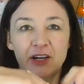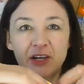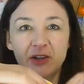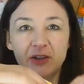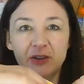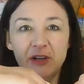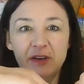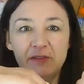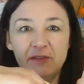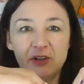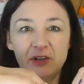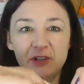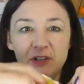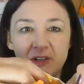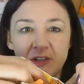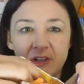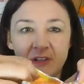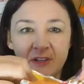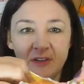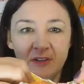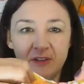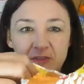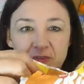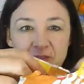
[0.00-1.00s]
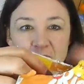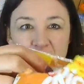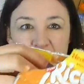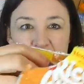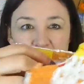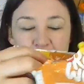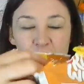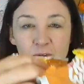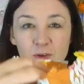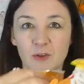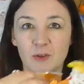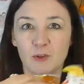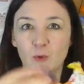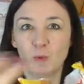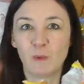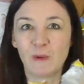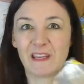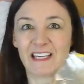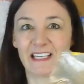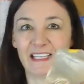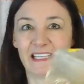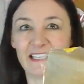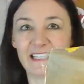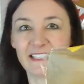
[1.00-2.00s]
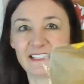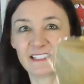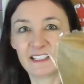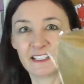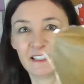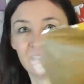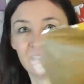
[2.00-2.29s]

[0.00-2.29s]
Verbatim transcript: I'll give you the first look at the wheelies.